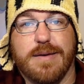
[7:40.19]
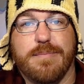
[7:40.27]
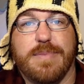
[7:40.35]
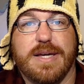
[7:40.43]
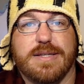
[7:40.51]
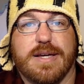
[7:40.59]

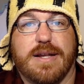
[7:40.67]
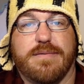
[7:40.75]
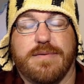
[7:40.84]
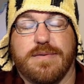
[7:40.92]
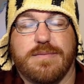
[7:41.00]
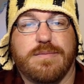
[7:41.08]
baits out
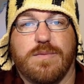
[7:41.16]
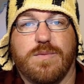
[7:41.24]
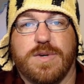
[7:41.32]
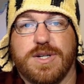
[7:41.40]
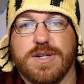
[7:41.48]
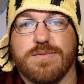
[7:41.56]
of it,
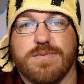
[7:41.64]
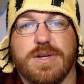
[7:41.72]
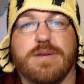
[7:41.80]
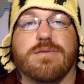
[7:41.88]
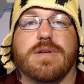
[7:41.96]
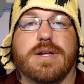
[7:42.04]
which is
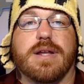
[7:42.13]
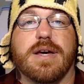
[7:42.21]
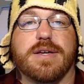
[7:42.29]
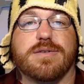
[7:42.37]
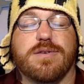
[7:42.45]
really, really nice.